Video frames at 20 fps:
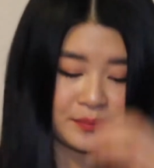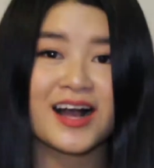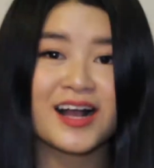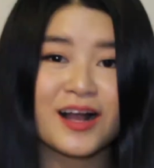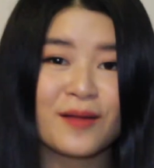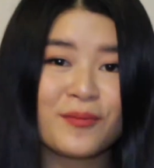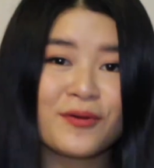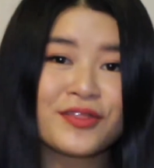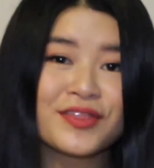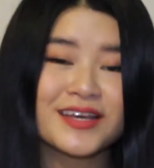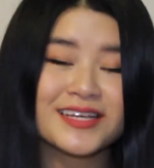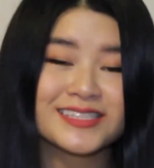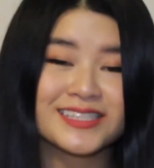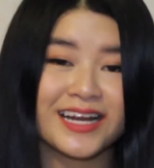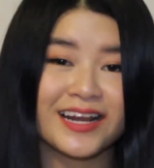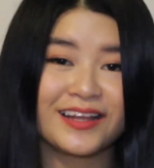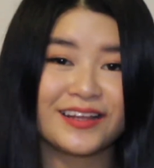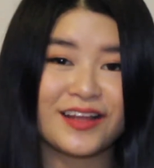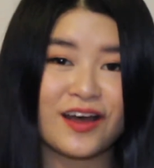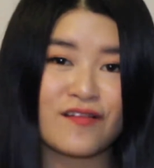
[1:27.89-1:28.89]
A couple things
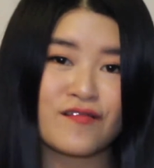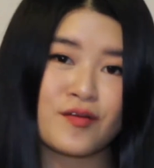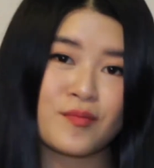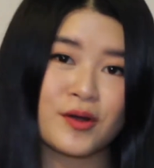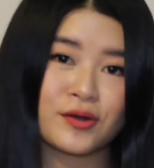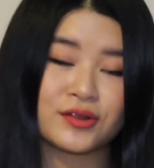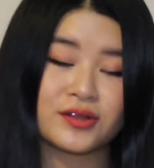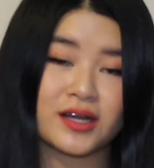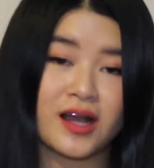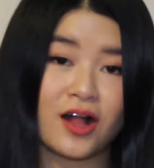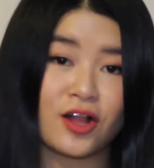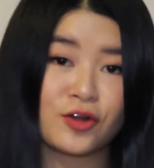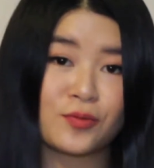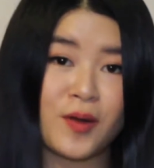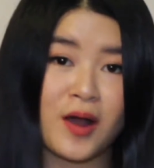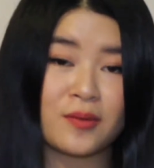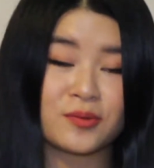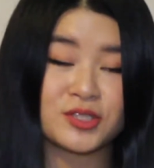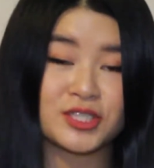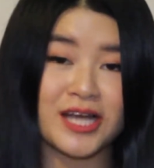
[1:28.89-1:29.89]
that I love about the
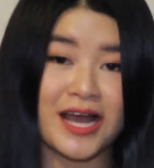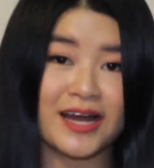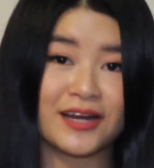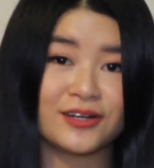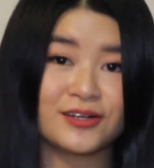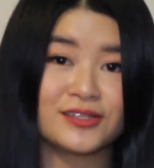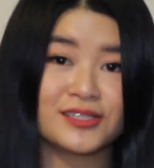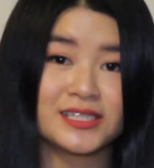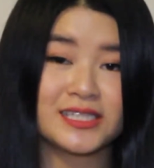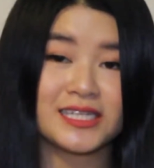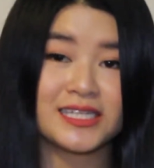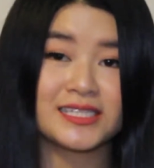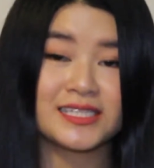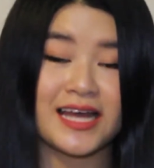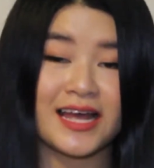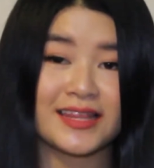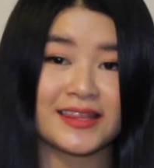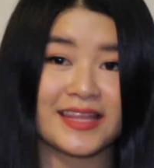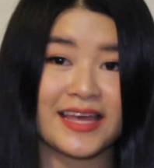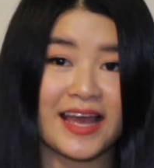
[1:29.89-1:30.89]
Colourpop Shadows is
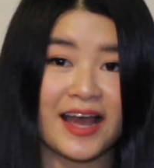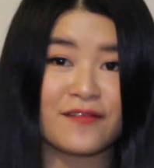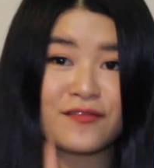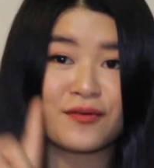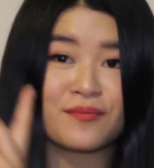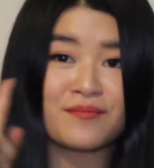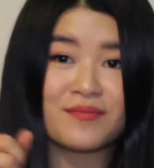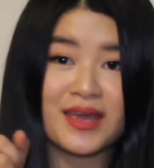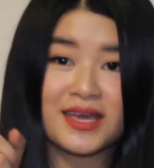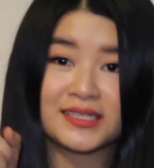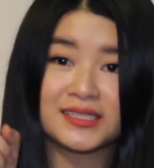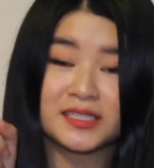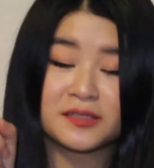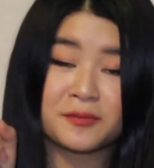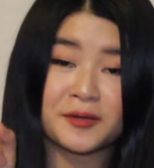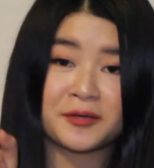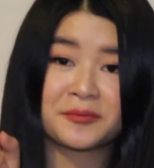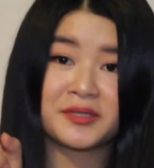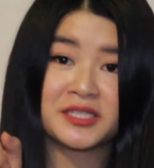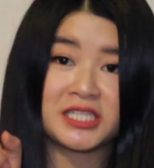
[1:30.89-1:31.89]
that they have
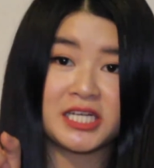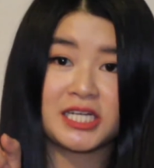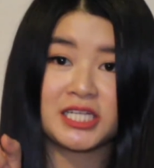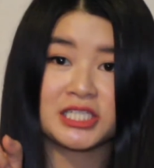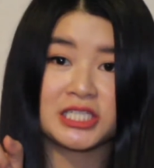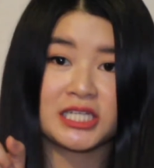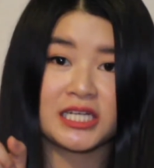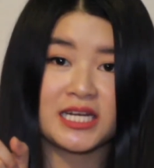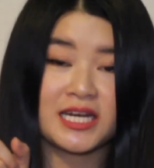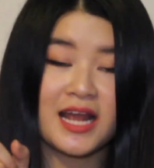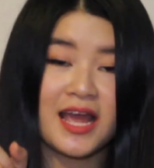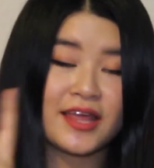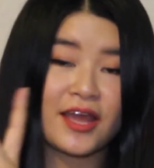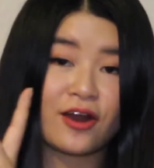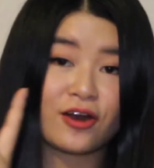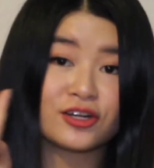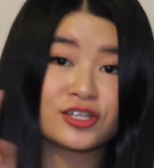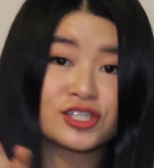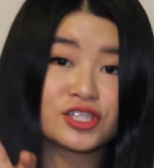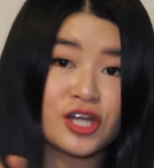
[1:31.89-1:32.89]
amazing pigmentation.
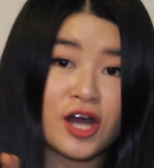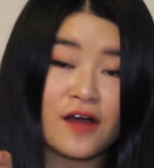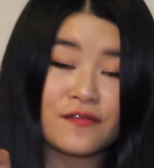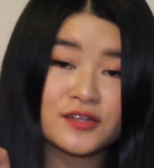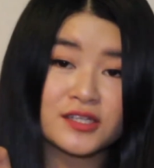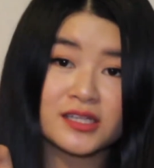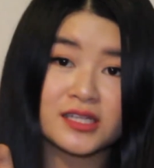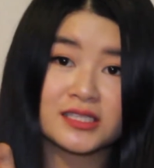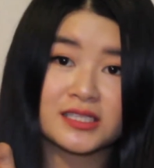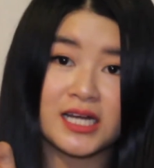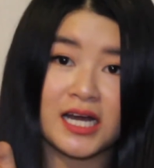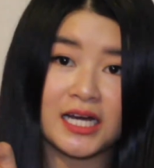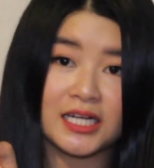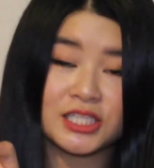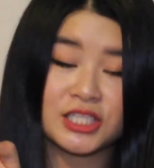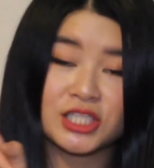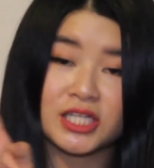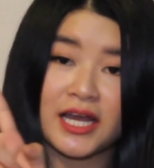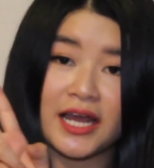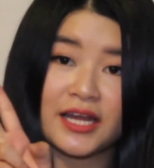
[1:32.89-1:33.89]
They are soft to the
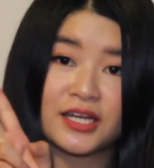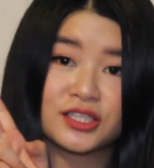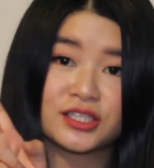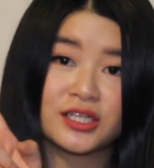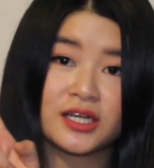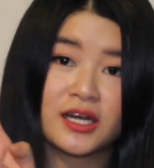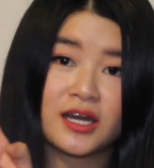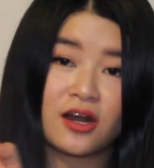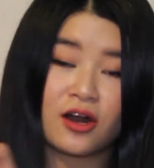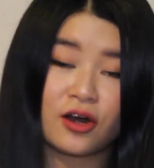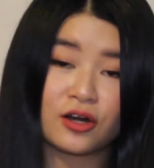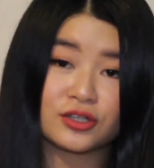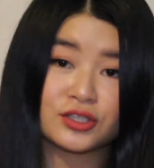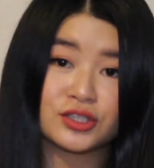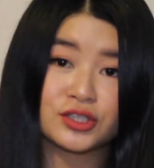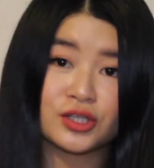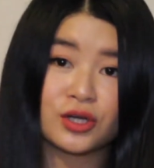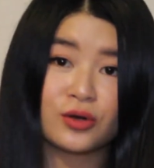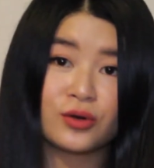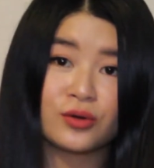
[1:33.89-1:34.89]
touch and are
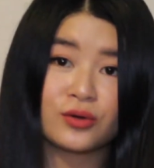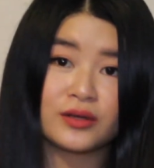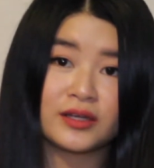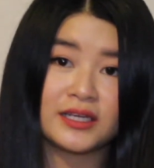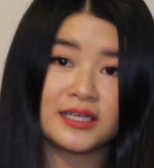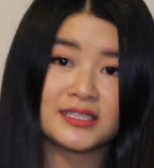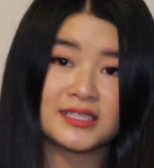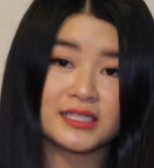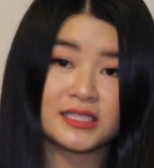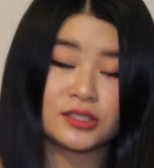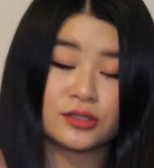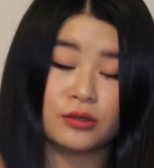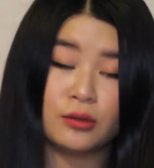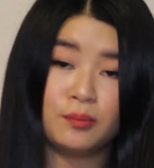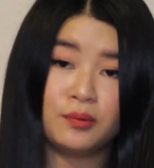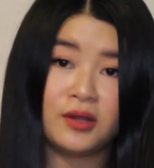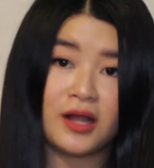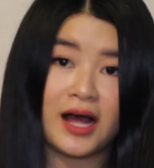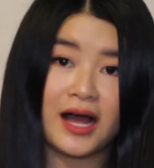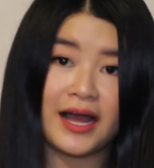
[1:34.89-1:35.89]
so easy to
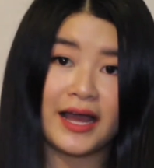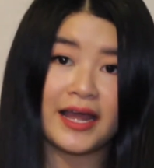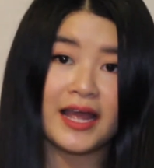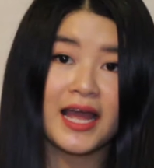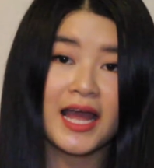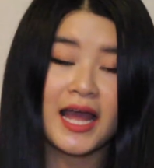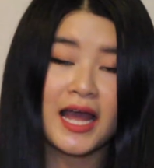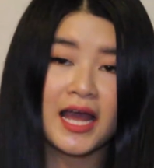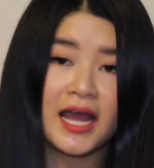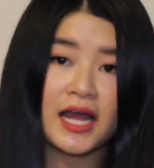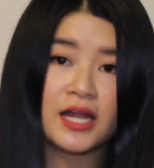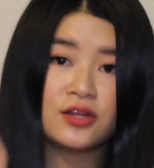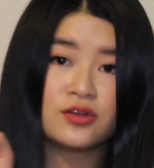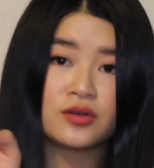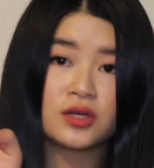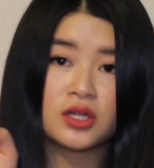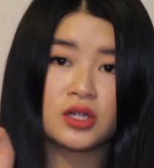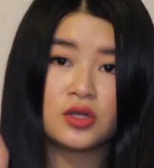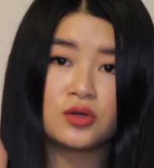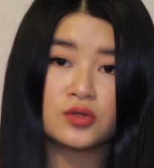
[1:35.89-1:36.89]
apply, and
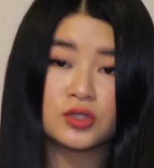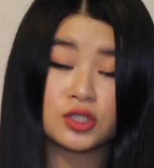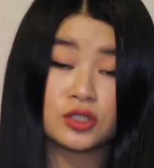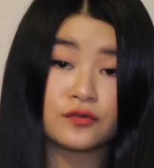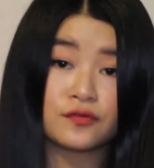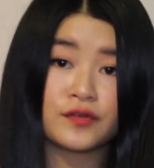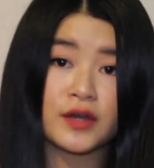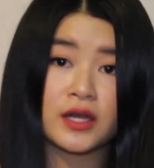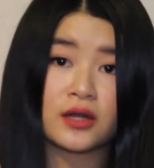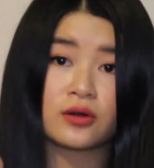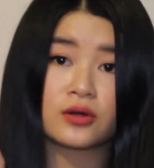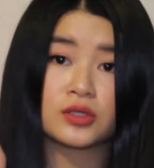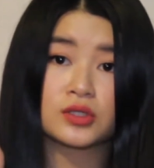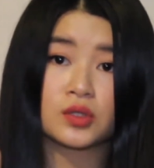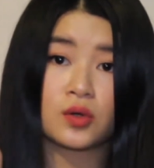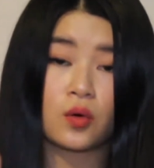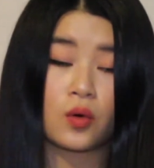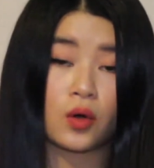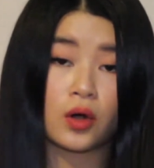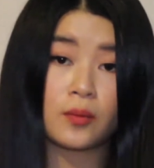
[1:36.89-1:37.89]
you can use your
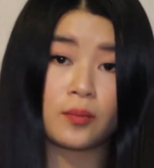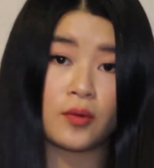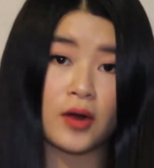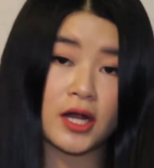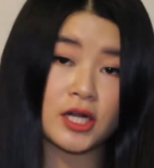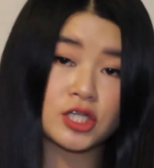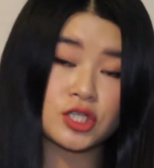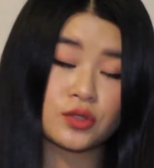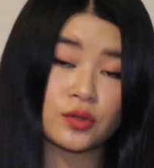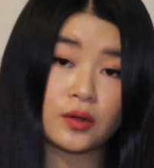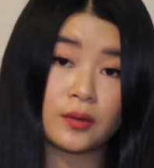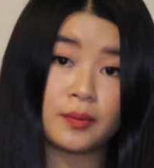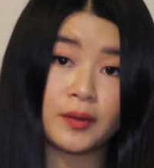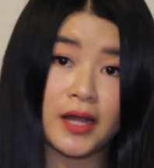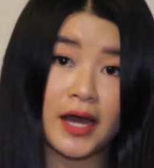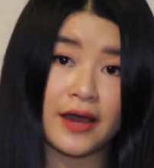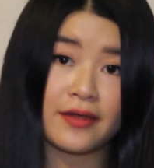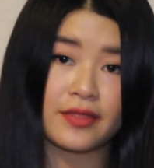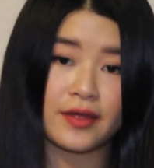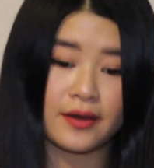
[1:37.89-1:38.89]
fingers or a brush to
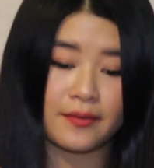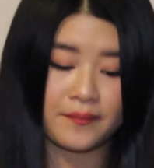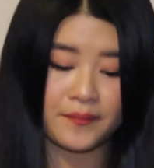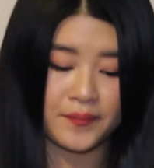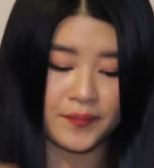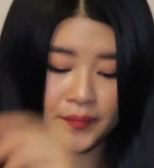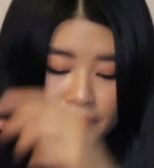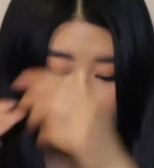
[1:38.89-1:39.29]
apply them.